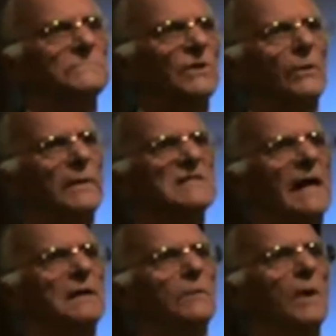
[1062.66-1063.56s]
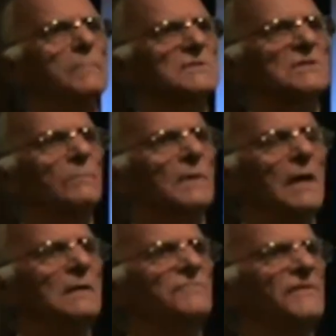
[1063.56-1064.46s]
don't know exactly where, but some,
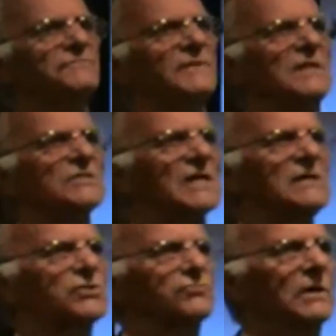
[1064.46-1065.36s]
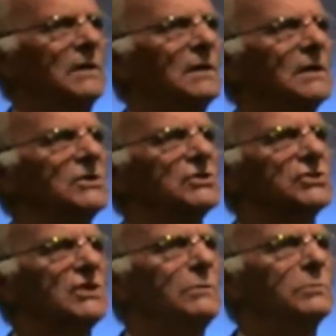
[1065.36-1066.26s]
in the 15th century,
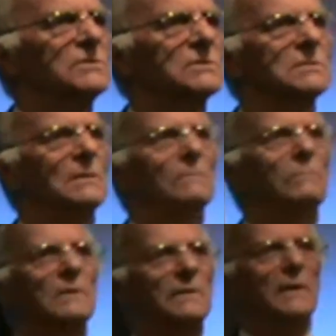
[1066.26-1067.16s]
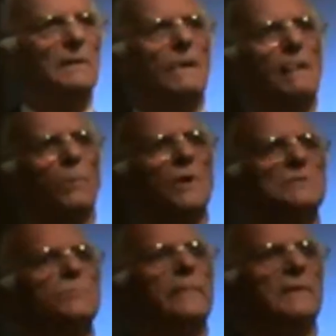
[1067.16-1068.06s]
she was one of the
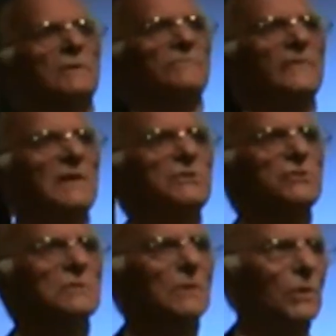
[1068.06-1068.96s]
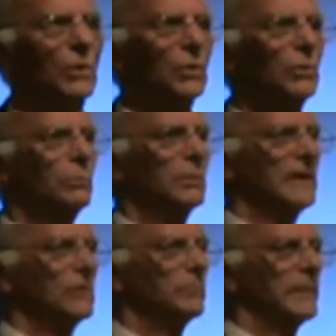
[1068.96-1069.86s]
wise women of the village who
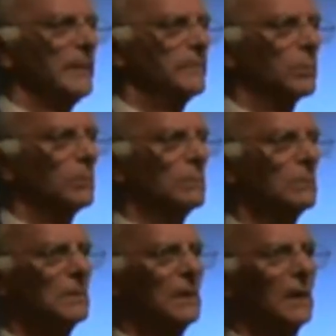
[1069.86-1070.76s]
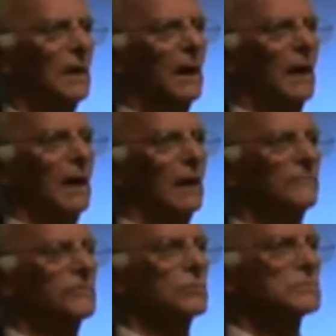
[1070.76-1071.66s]
would heal people.
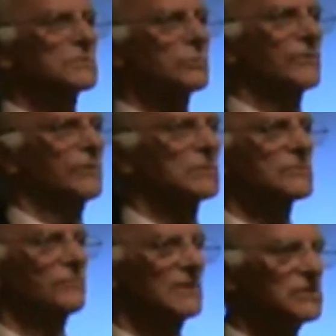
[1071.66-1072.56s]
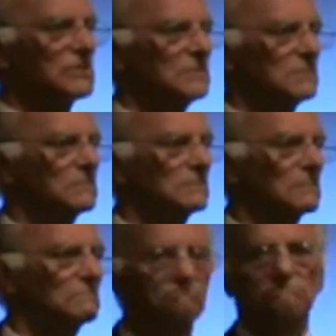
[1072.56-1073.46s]
And of course, Orthodox religion
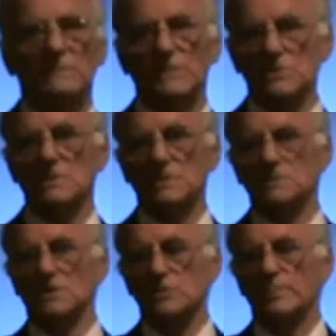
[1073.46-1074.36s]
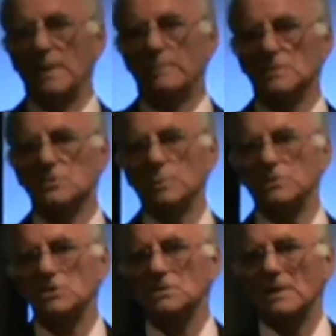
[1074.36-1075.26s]
considered such people as
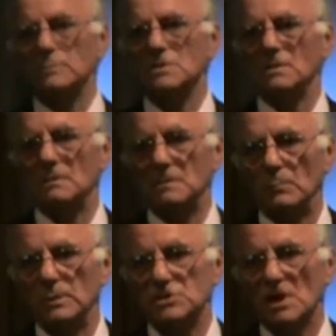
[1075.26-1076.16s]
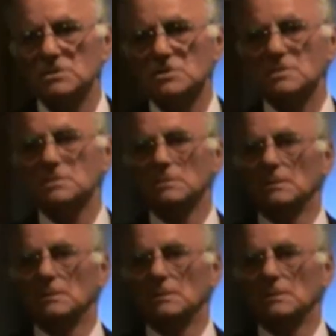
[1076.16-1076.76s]
witches. There was the, the witch hunts,